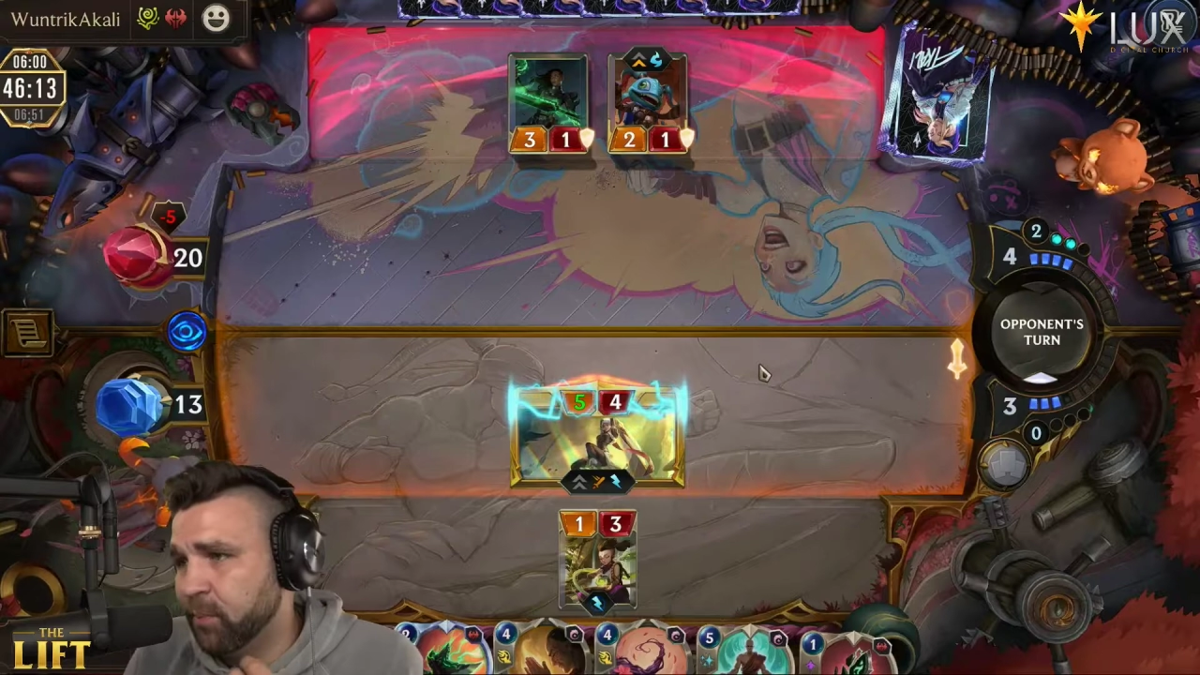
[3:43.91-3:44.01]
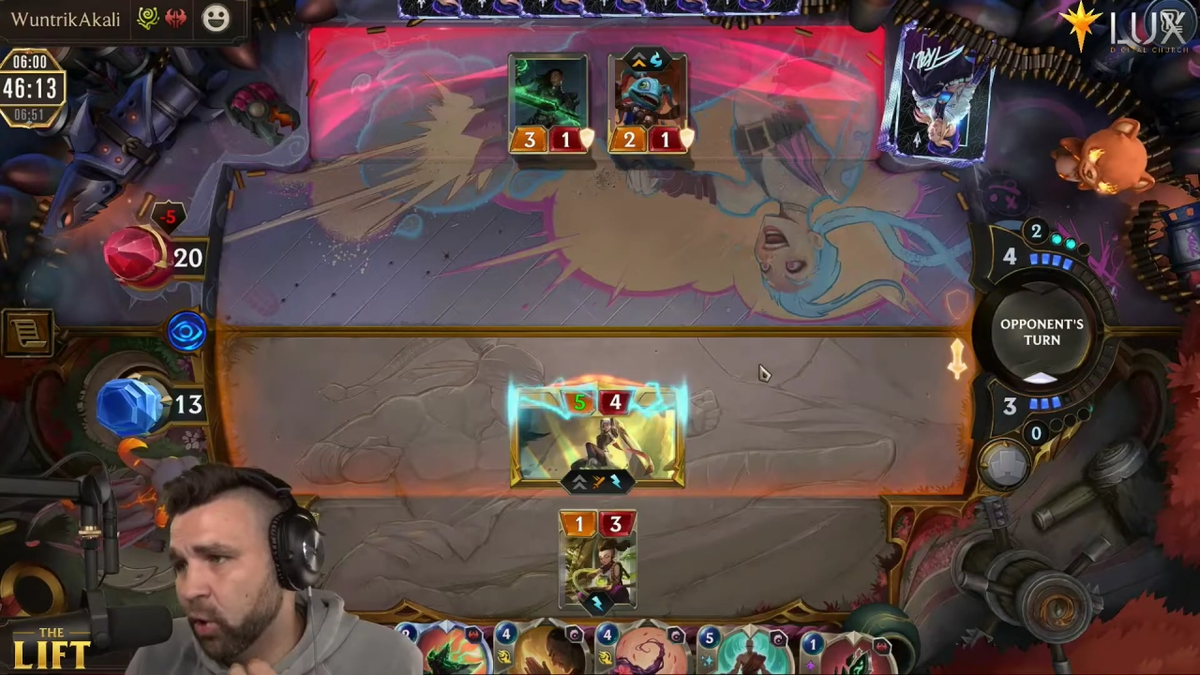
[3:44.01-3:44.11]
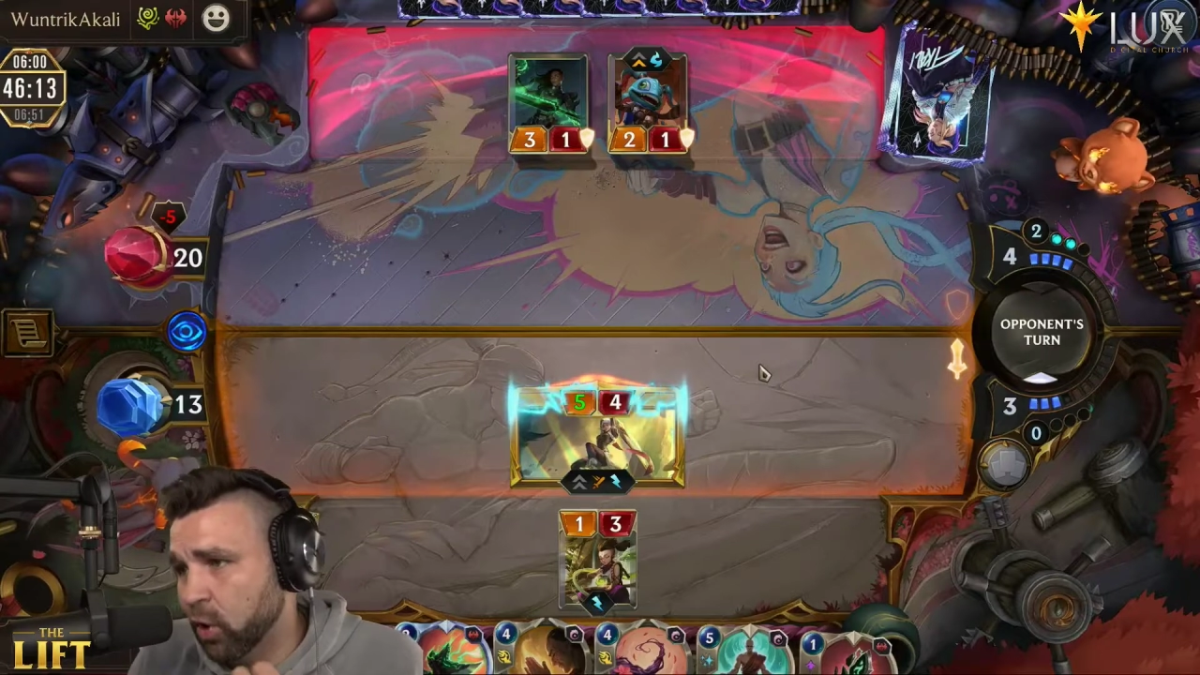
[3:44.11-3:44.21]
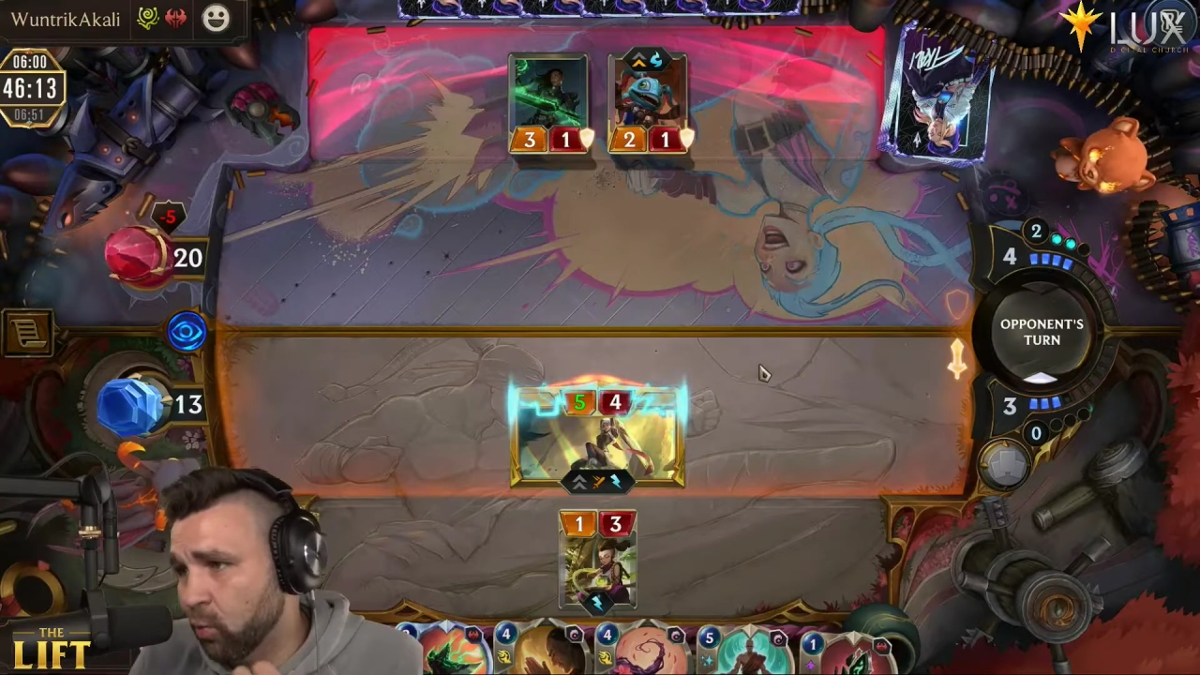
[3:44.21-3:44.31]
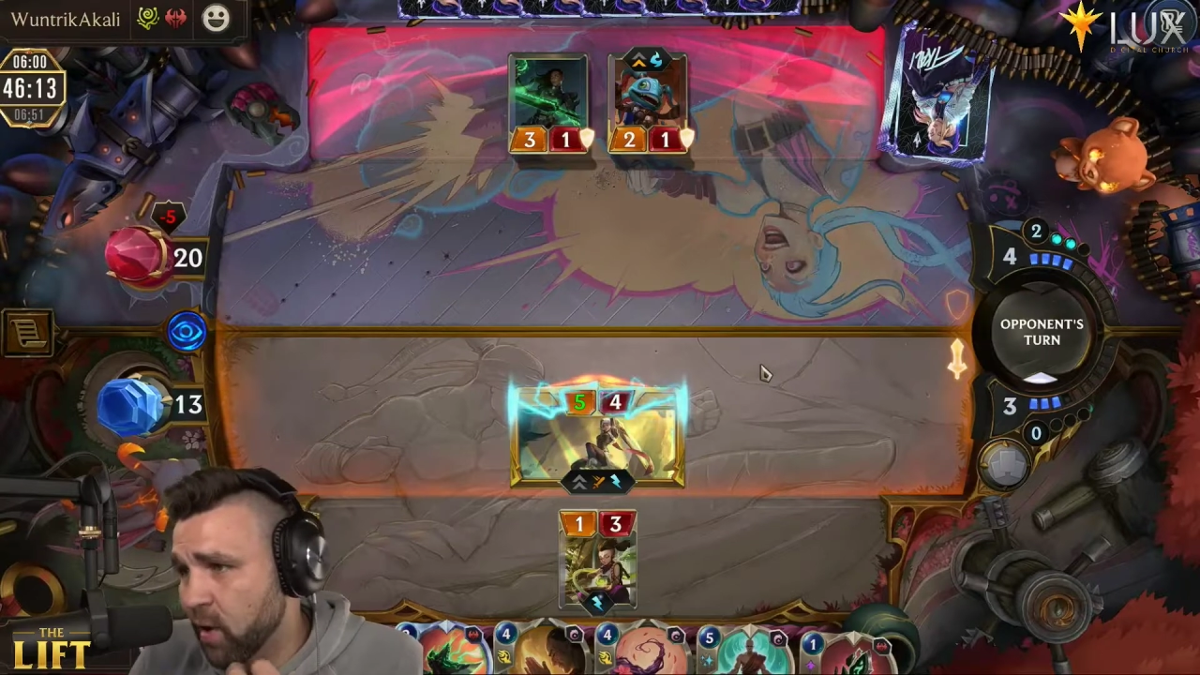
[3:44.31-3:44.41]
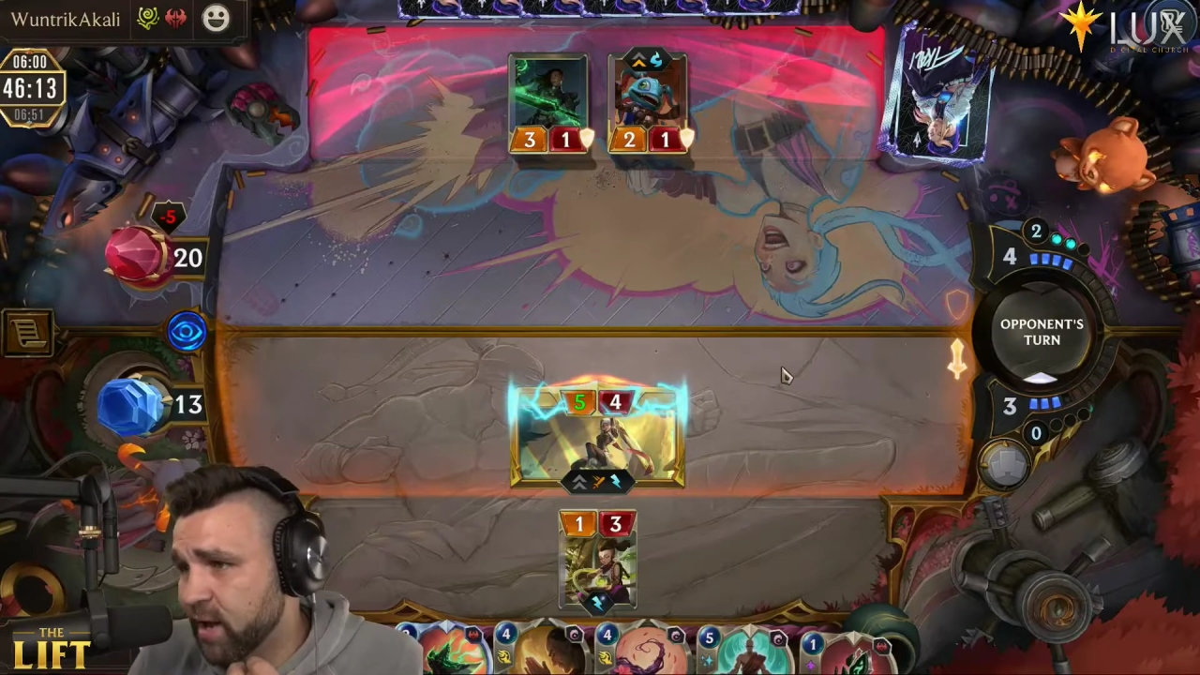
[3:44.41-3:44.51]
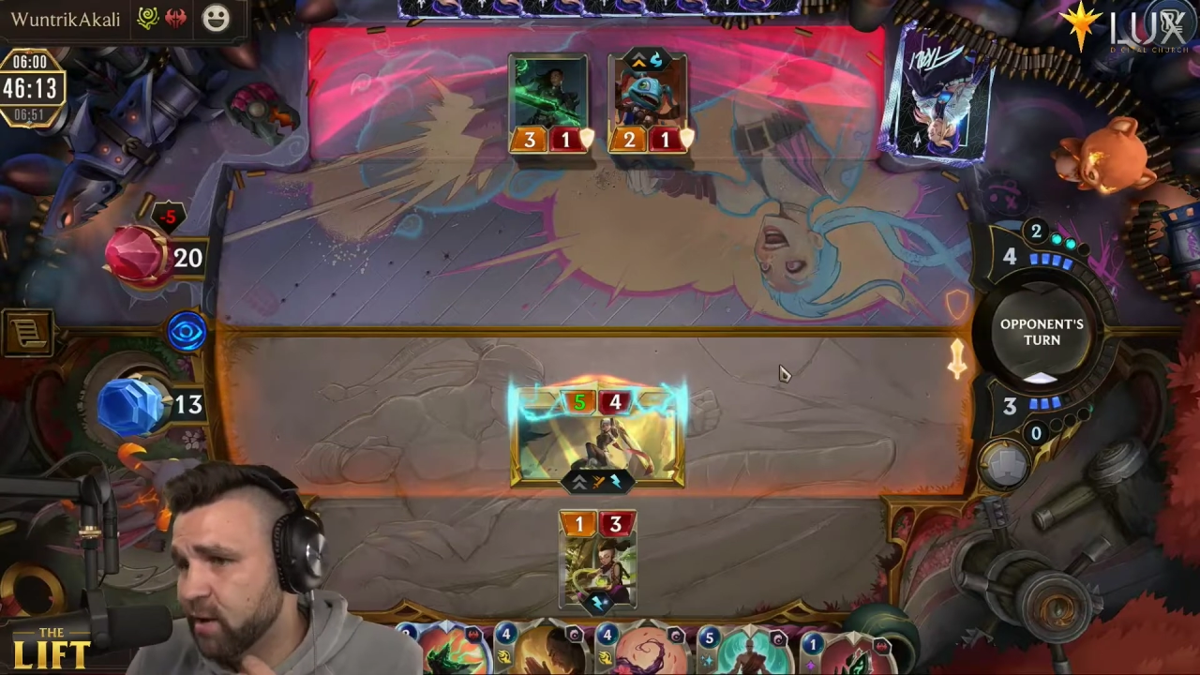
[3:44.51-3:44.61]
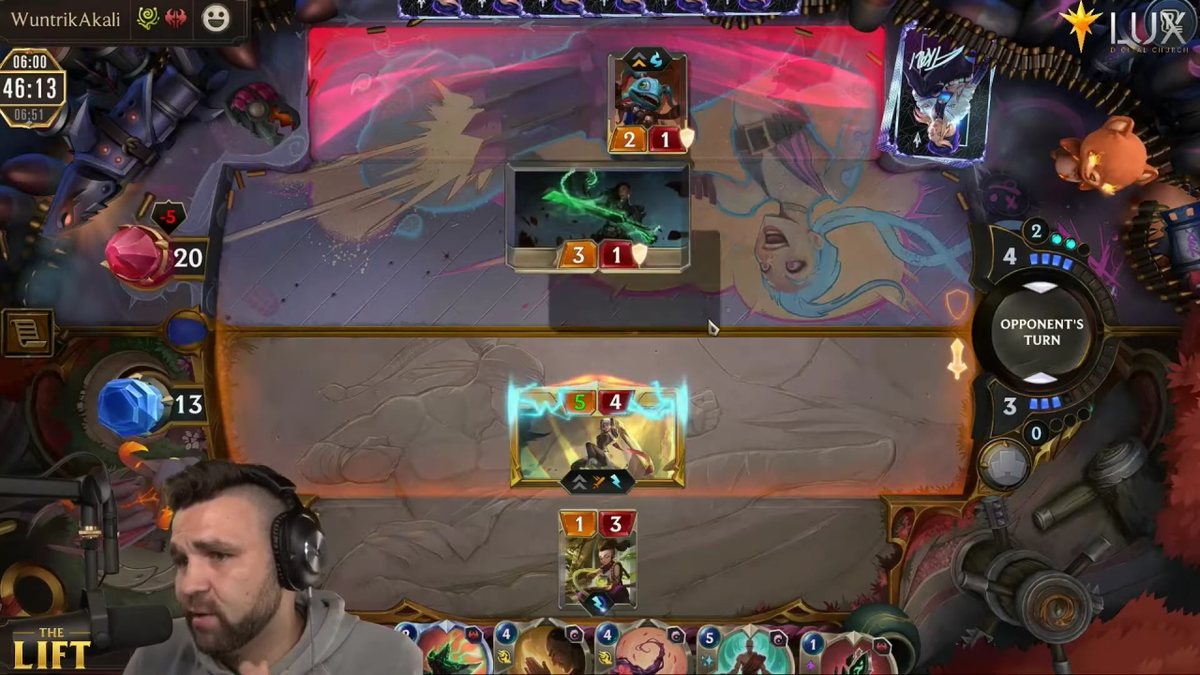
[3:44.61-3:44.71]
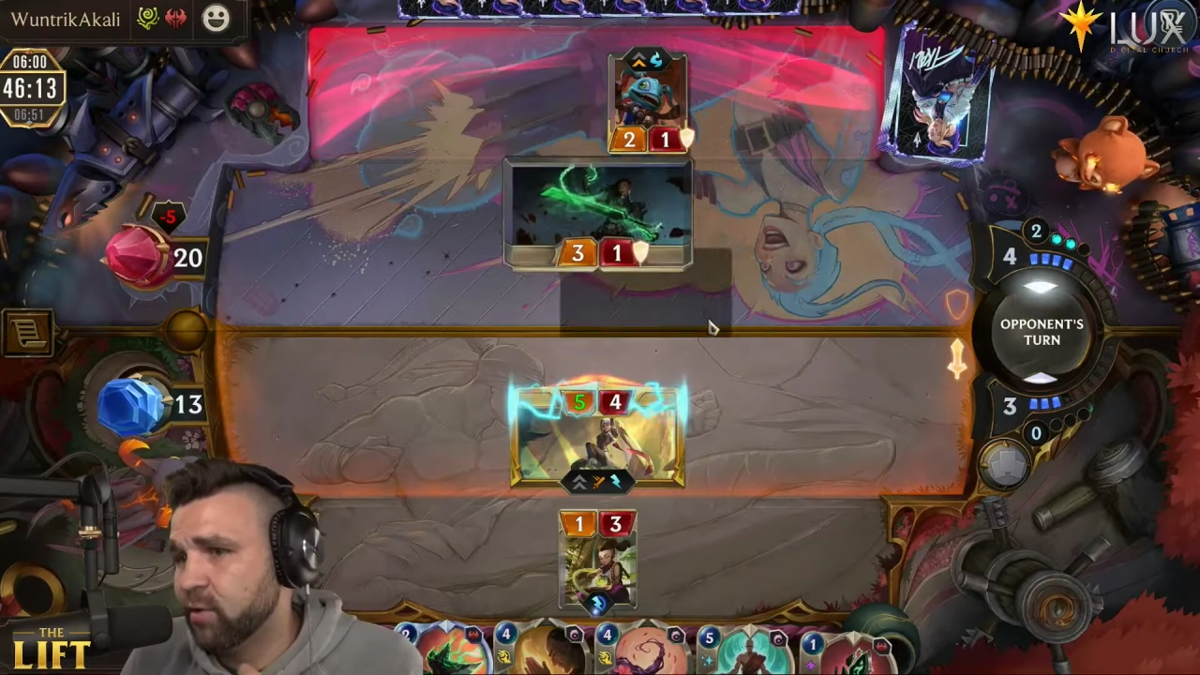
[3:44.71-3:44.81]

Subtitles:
pull a win